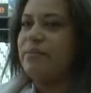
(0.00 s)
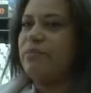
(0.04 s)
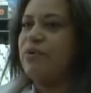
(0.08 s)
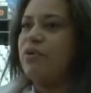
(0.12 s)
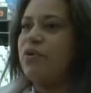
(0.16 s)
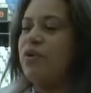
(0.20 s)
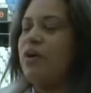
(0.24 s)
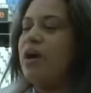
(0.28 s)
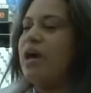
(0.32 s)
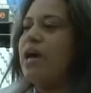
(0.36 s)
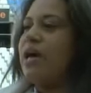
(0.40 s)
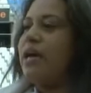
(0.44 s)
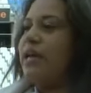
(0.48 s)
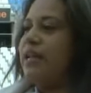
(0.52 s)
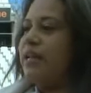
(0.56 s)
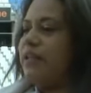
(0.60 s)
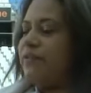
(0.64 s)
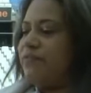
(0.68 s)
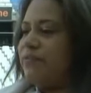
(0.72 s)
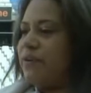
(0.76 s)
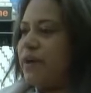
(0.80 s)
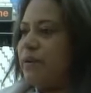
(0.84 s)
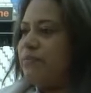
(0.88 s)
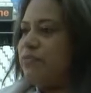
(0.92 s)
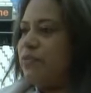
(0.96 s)

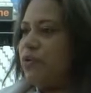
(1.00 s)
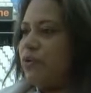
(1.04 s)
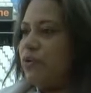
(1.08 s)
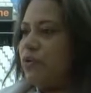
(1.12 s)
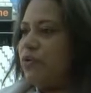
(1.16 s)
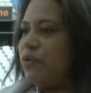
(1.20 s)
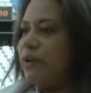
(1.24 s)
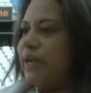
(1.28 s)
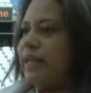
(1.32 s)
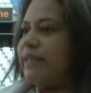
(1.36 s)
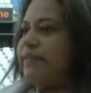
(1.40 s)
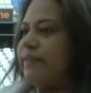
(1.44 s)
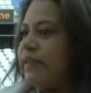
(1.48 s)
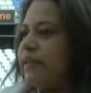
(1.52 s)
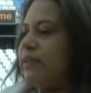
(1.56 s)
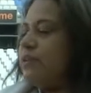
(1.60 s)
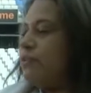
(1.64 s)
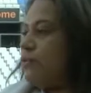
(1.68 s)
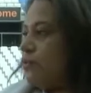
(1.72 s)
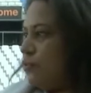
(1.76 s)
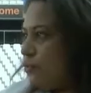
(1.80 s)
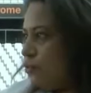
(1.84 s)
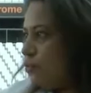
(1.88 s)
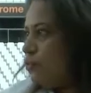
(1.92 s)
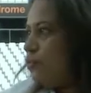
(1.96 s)
for that affects all of
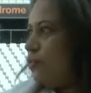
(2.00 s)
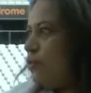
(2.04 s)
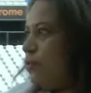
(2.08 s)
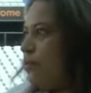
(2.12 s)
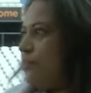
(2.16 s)
us.